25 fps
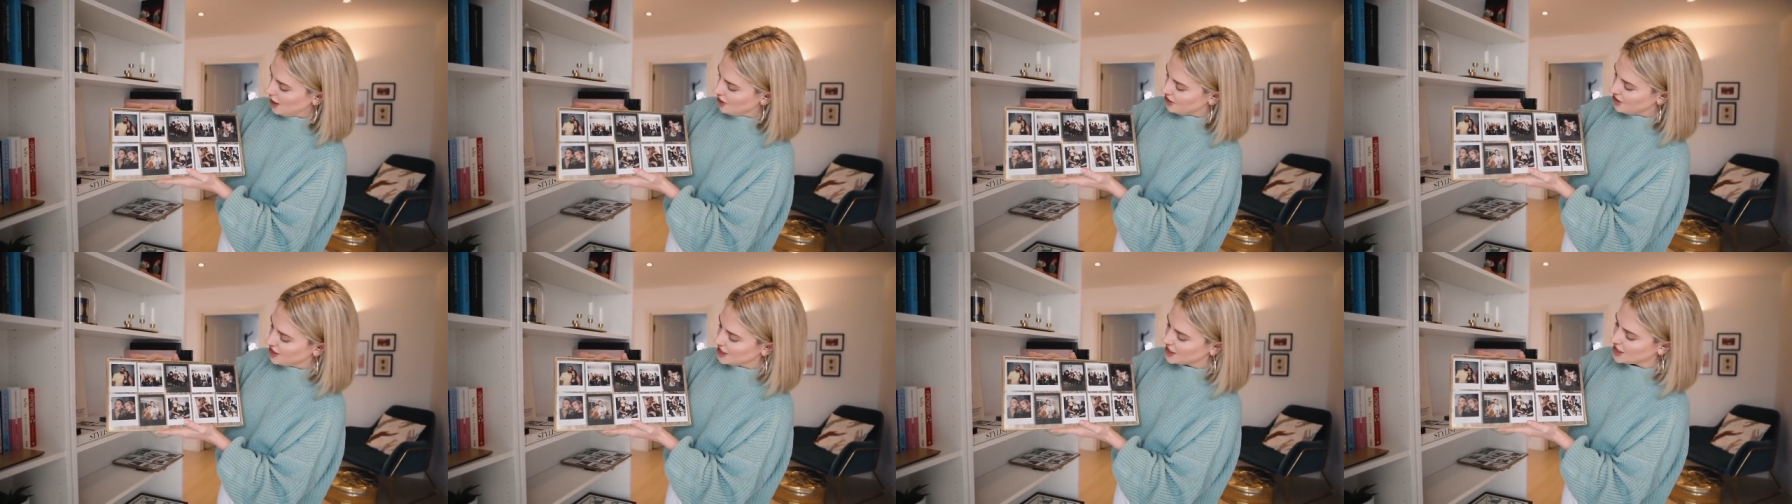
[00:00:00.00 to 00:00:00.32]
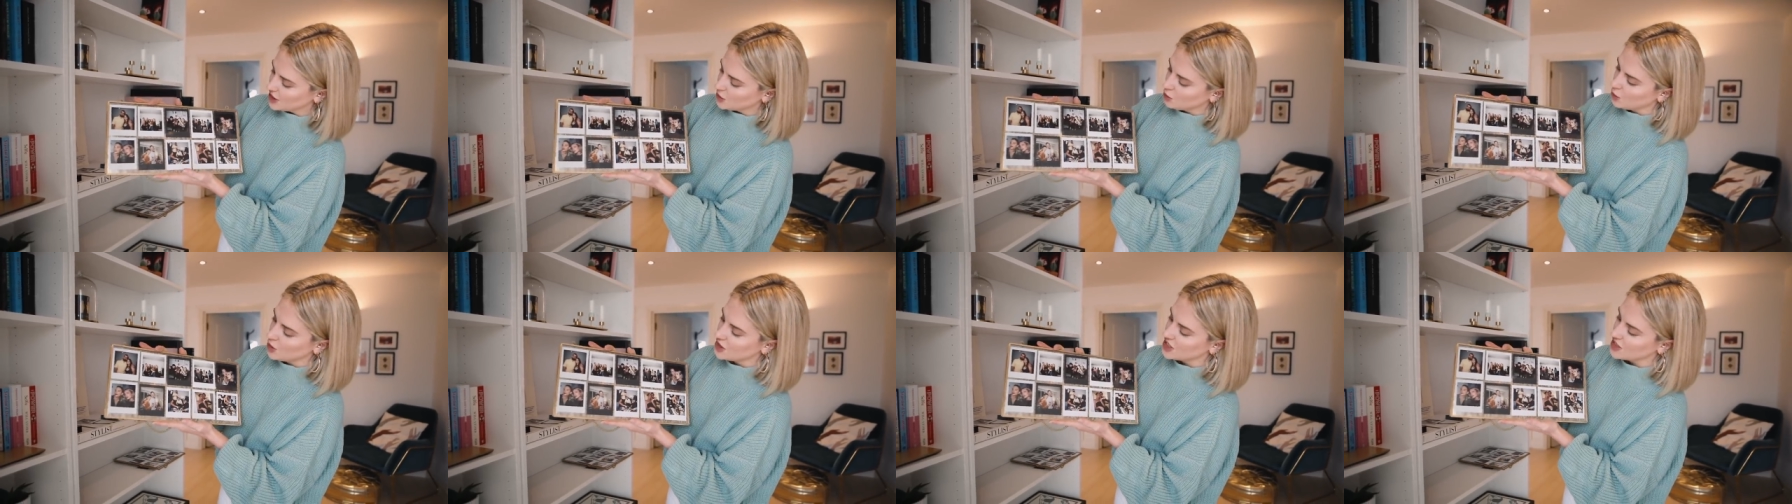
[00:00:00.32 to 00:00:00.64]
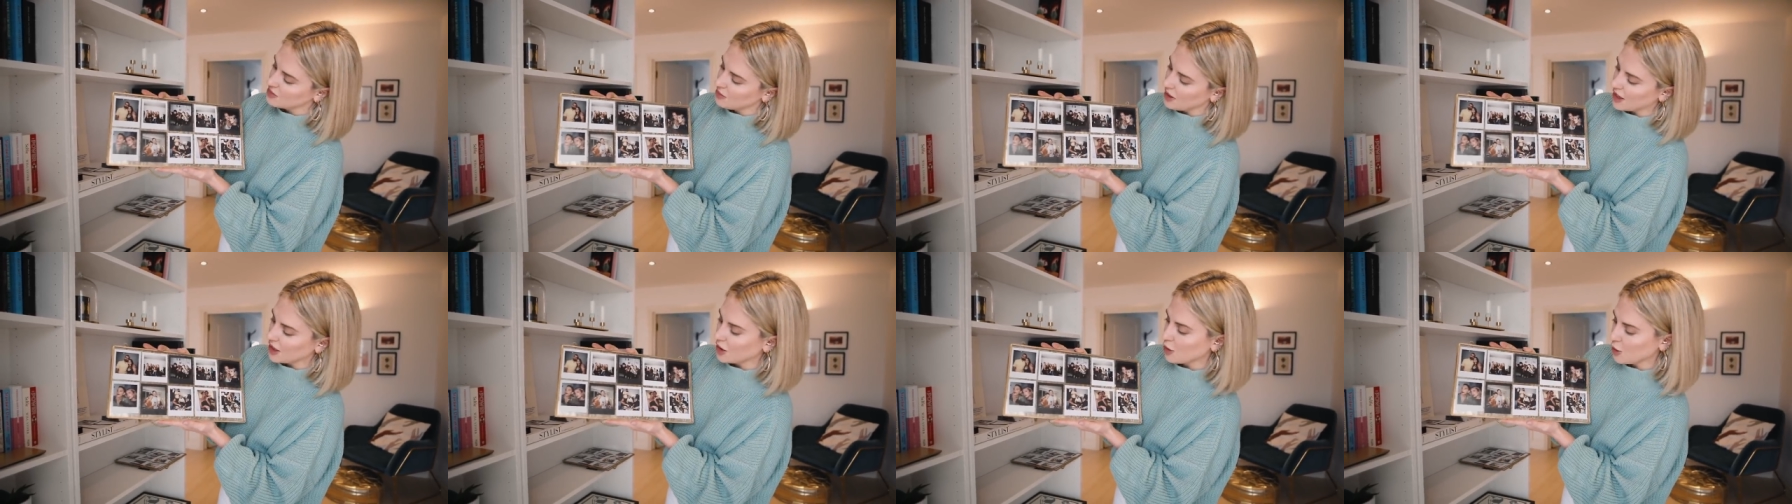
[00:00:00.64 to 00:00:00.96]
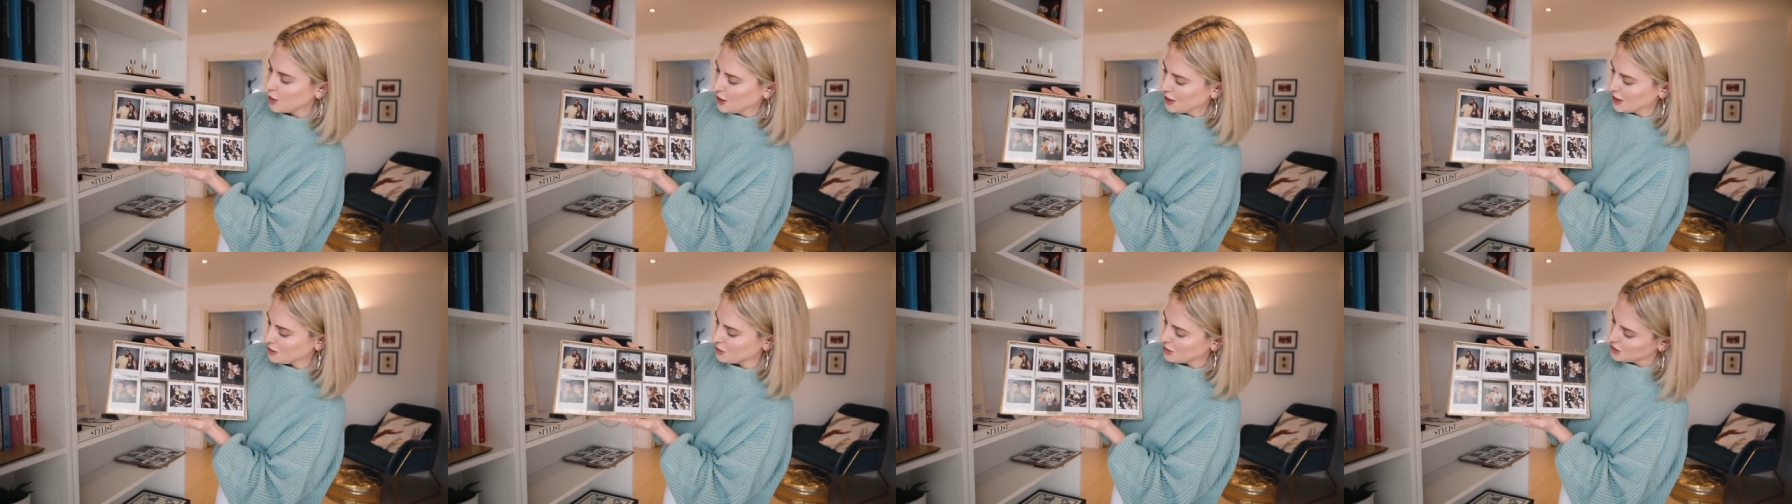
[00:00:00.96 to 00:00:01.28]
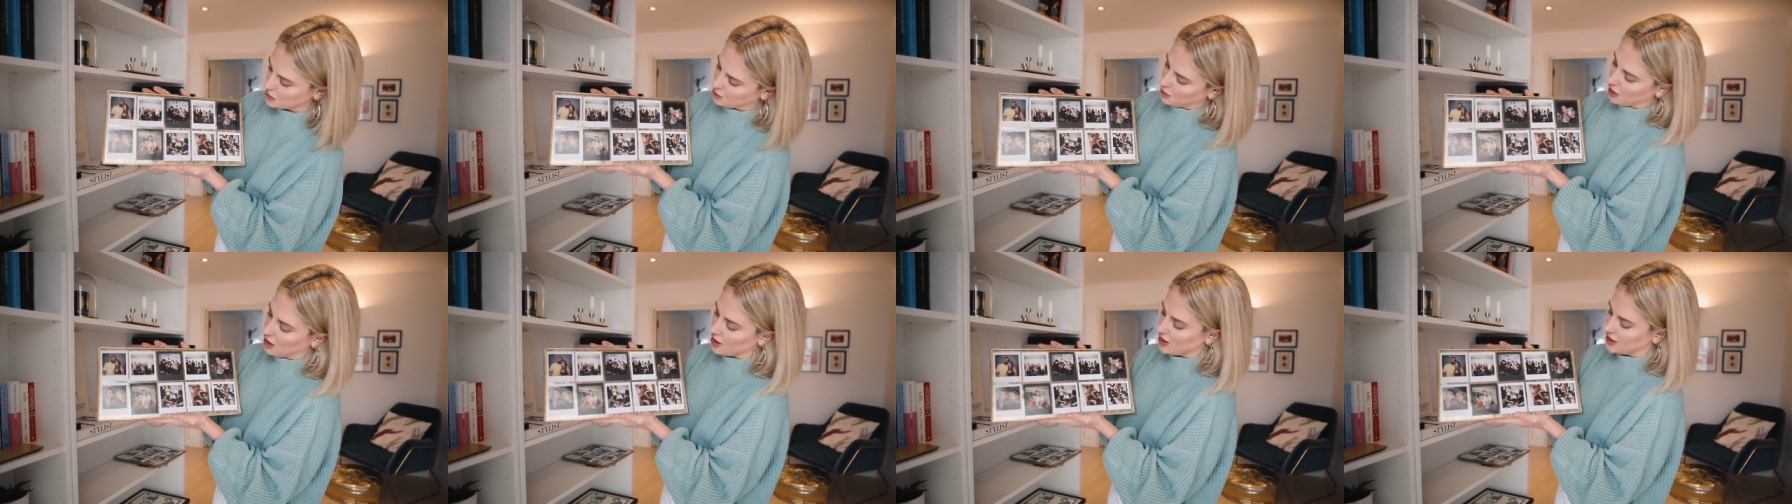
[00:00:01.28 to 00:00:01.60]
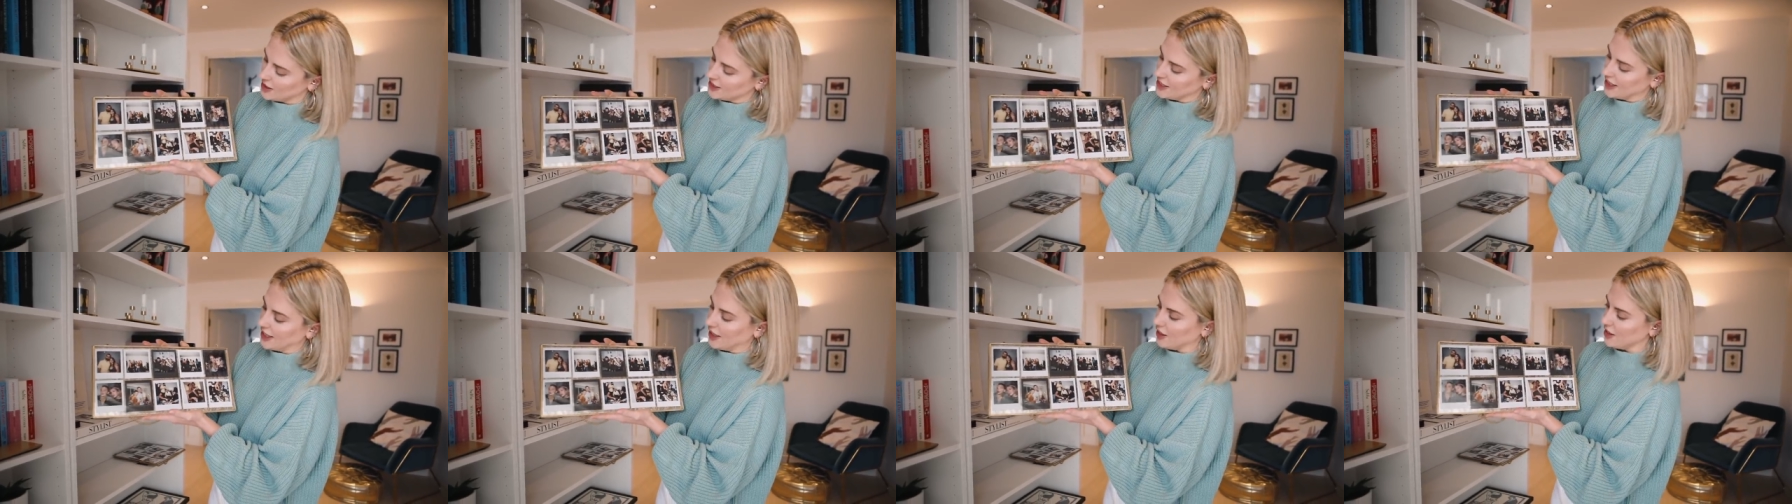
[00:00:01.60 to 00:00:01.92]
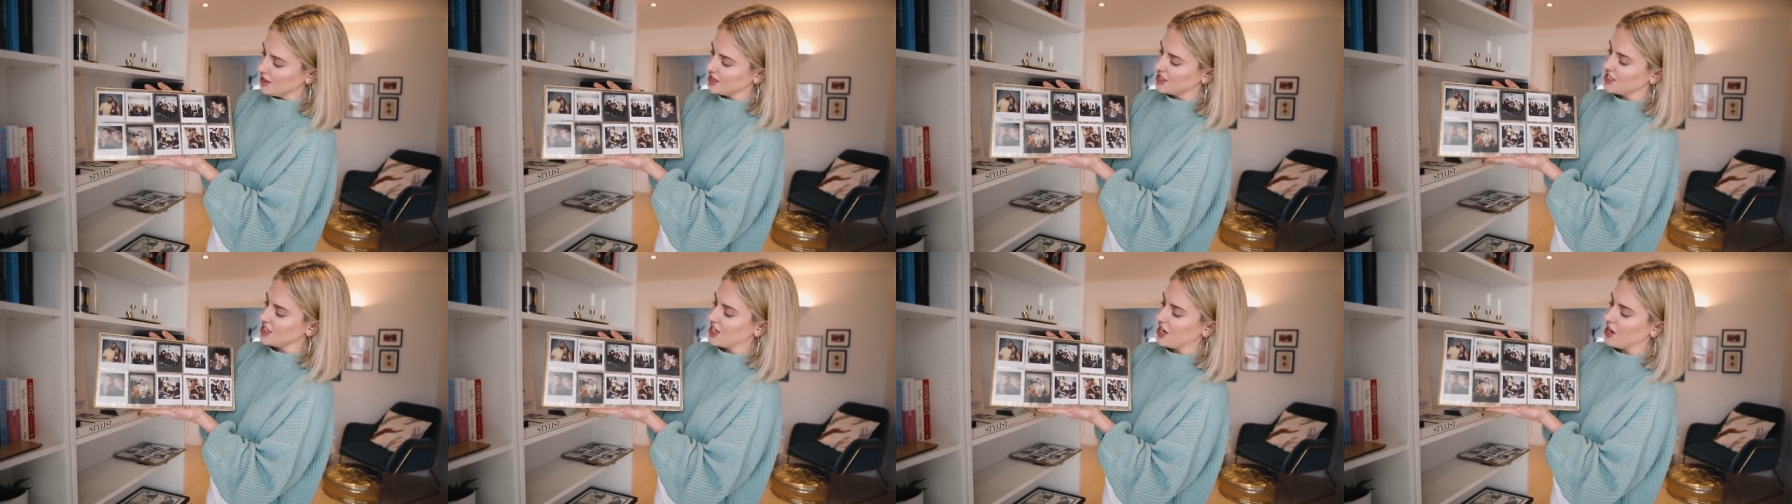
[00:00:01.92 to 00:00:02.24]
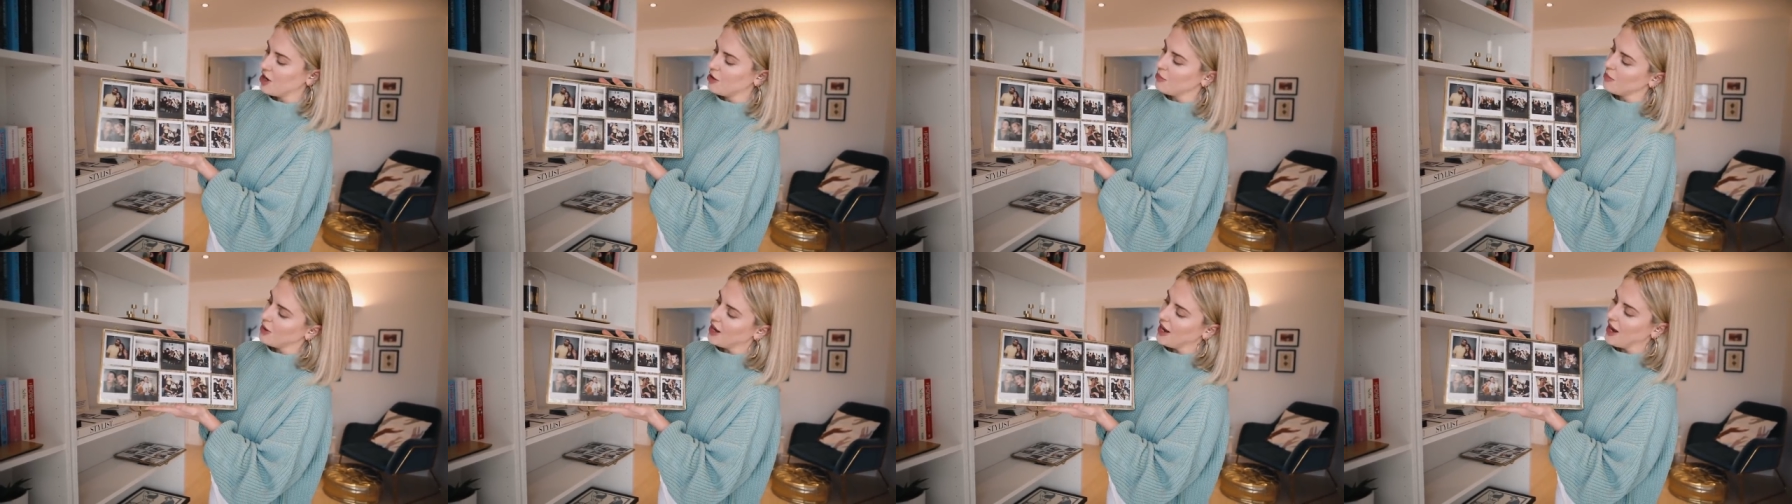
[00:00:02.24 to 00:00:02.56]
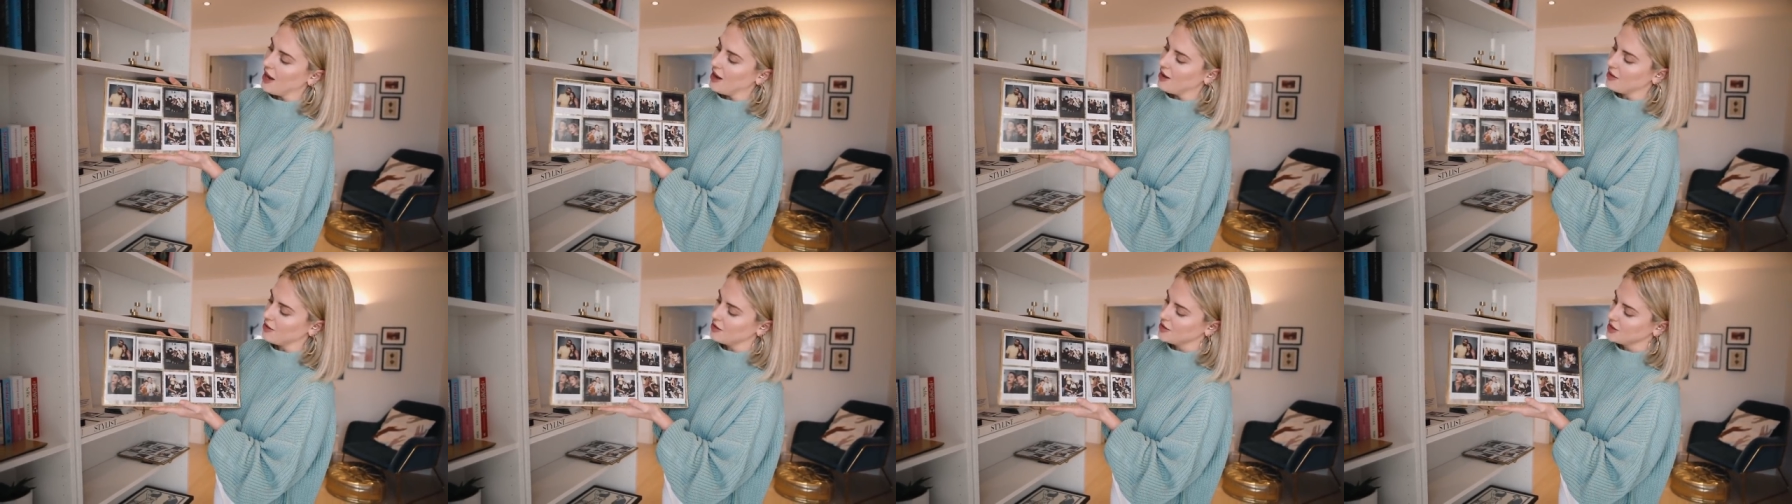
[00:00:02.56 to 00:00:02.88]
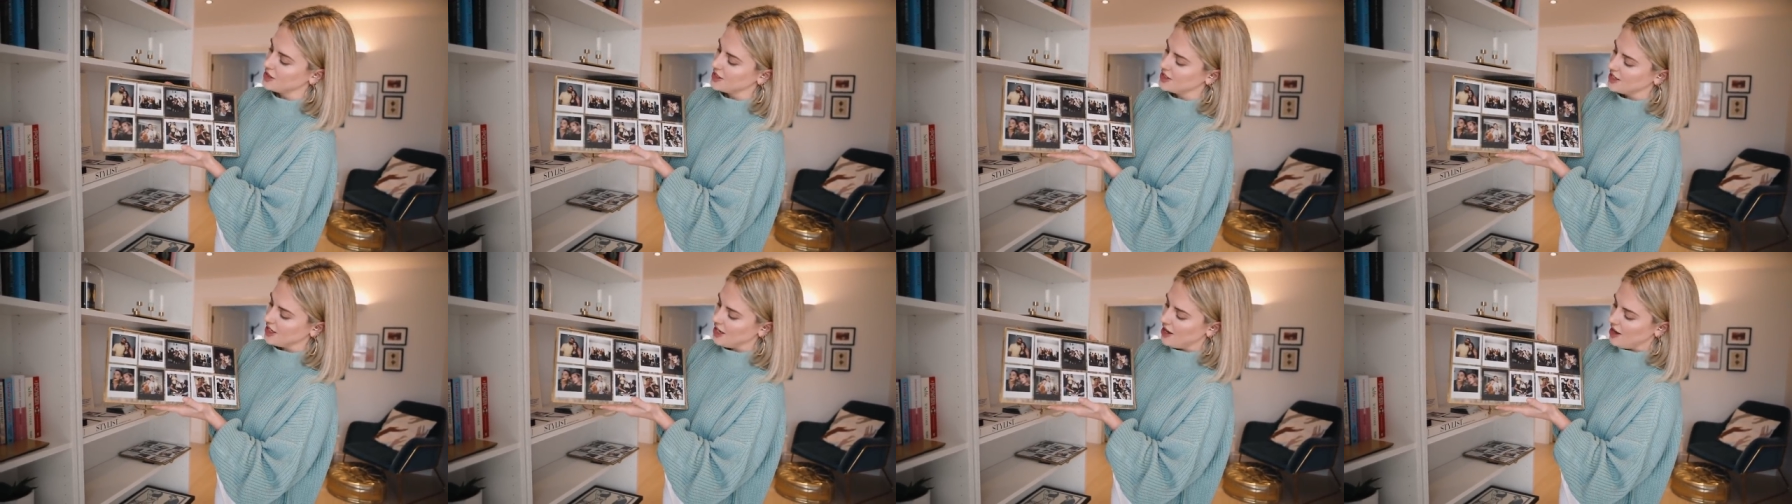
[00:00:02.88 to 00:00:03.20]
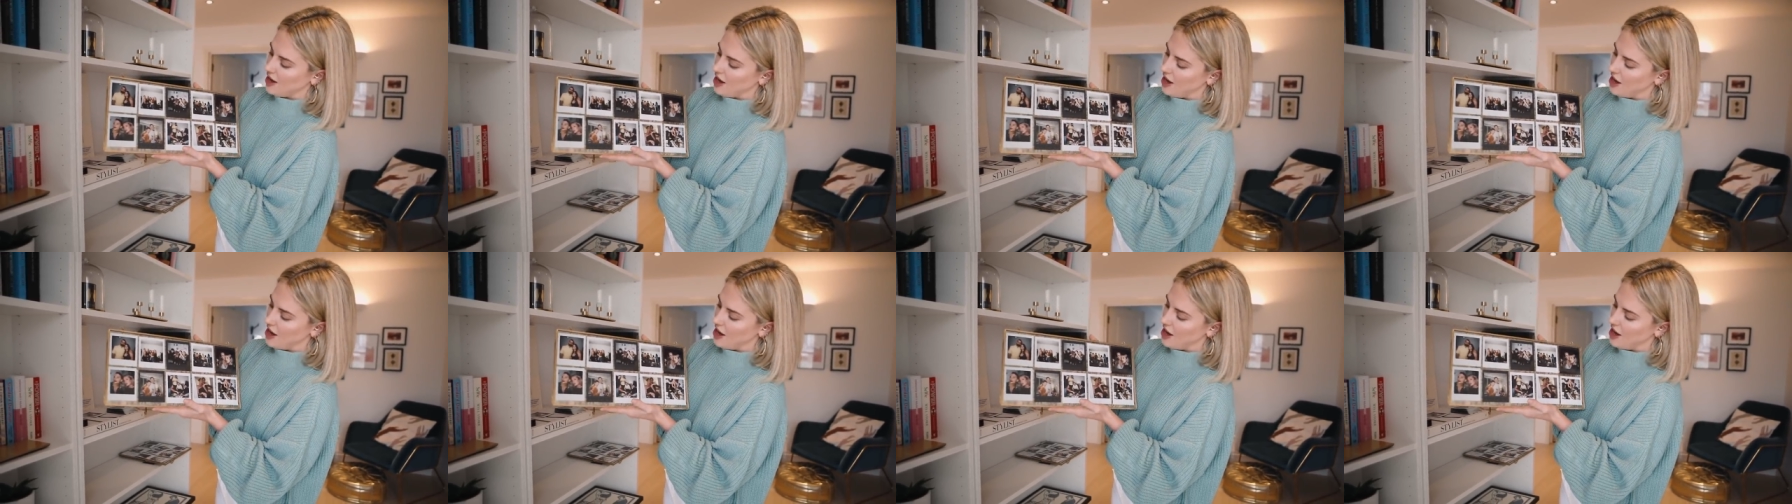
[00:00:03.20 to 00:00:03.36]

this was my Christmas party last year at my house.